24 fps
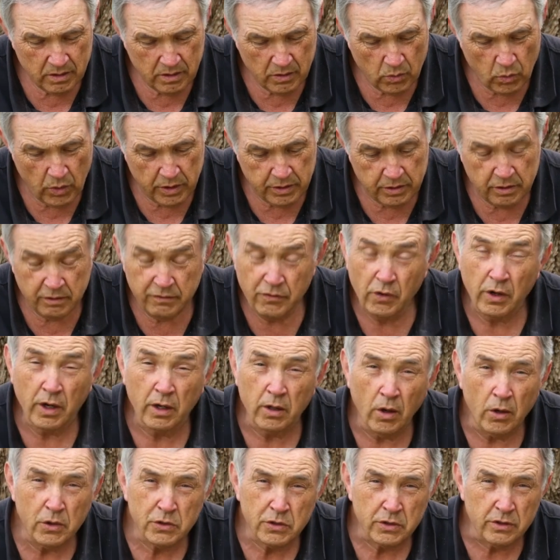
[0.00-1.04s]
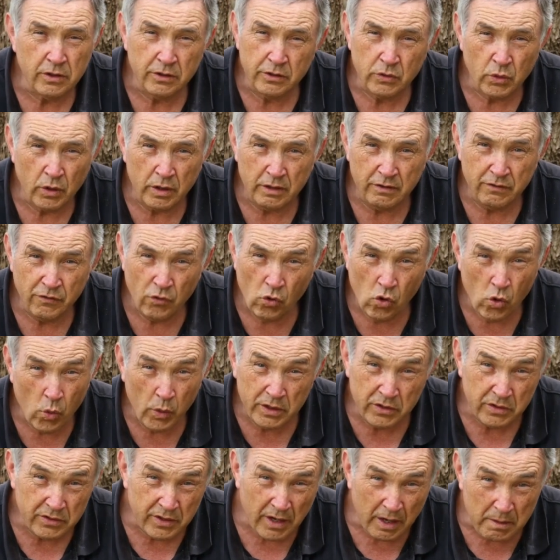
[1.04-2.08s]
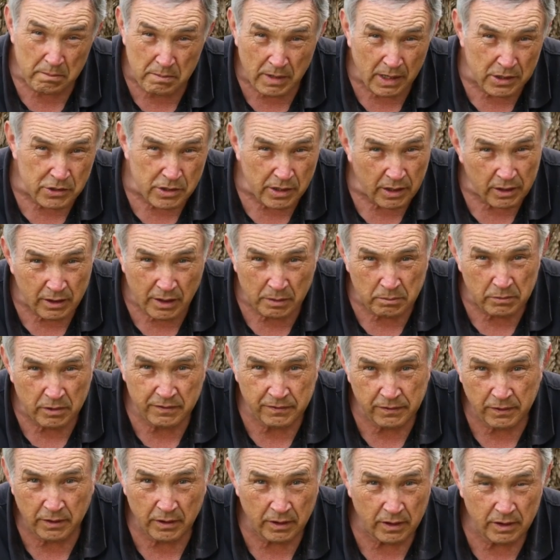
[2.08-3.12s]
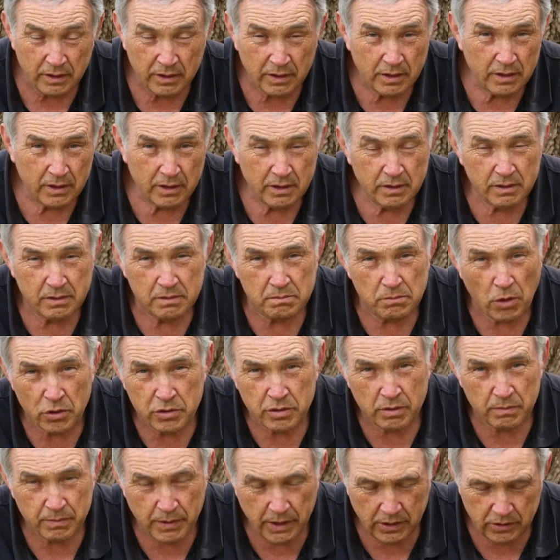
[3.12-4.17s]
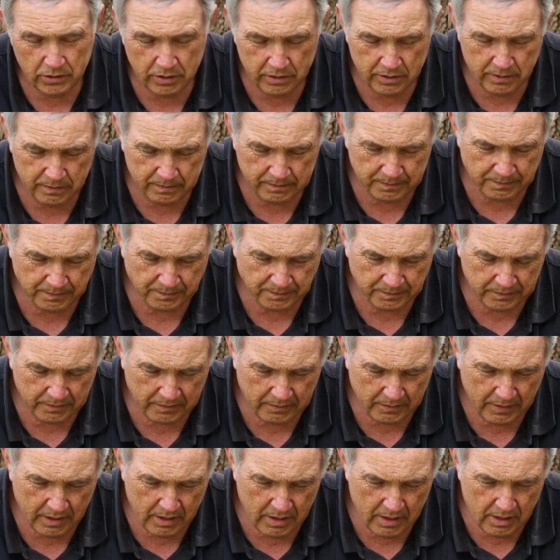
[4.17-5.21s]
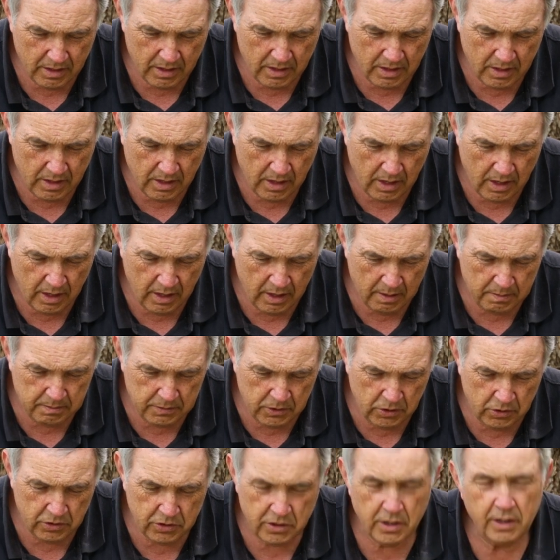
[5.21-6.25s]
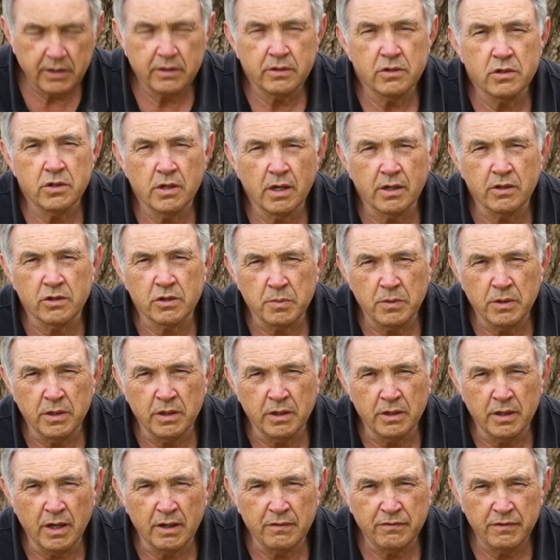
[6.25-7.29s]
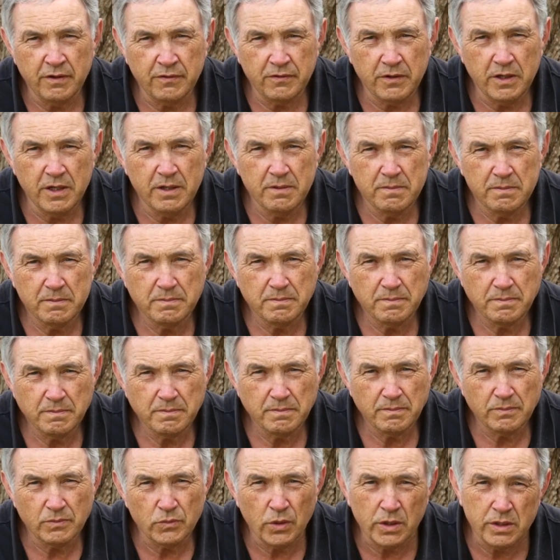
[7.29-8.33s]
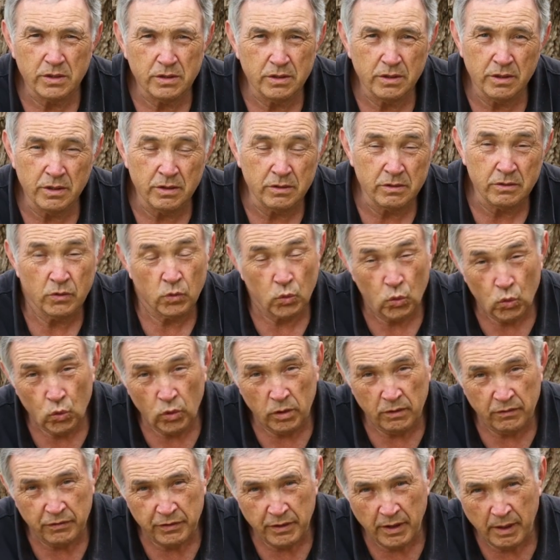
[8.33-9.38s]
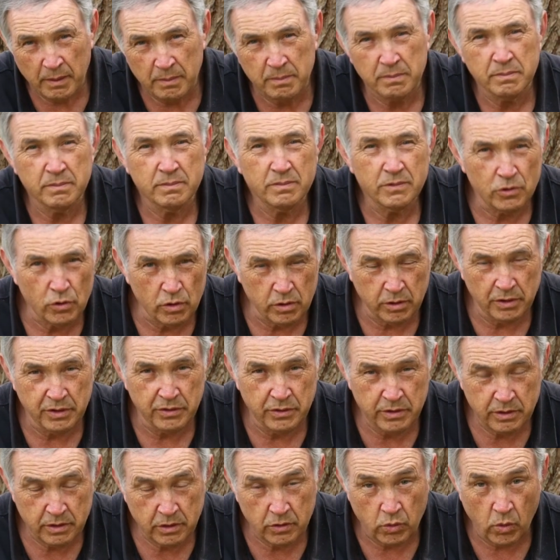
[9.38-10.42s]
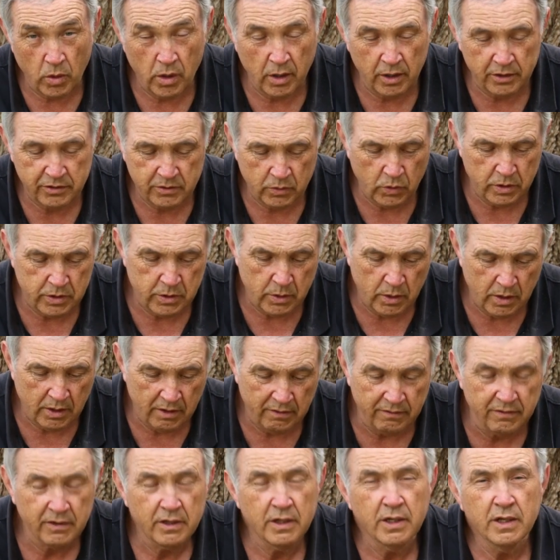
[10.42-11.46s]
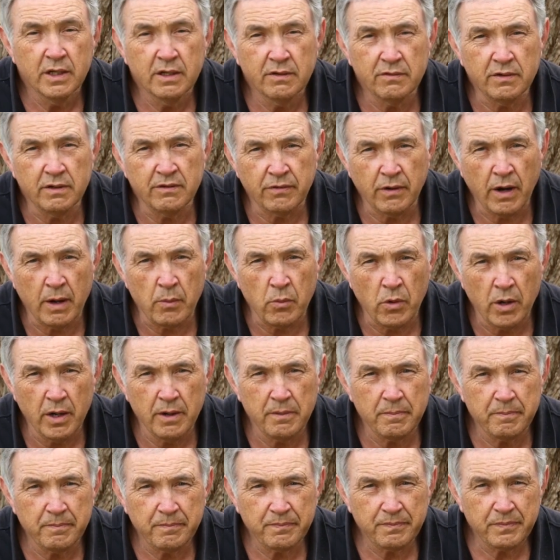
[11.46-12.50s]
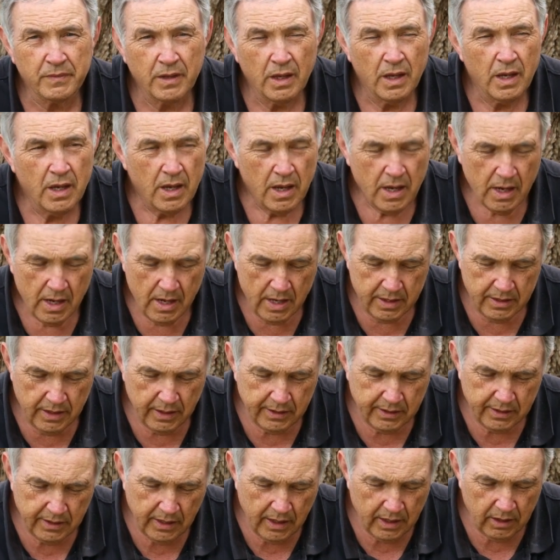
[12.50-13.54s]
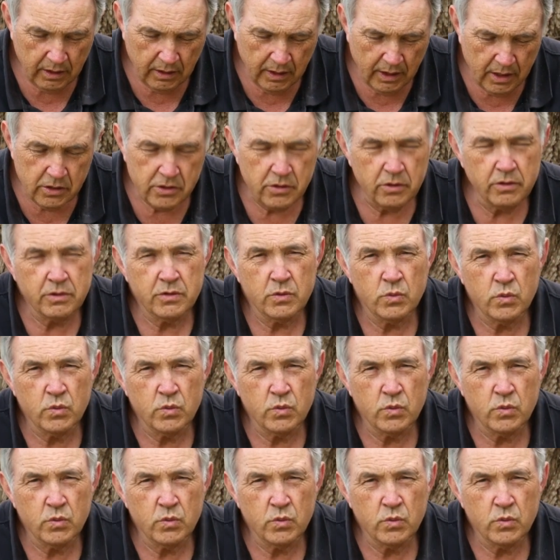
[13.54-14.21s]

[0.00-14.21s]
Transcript: which is very close to the 24, which is that magic number for motion pictures, you set the shutter speed at 50, which is the rule of thumb, usually twice what you have for your frame rate. And that then allows you to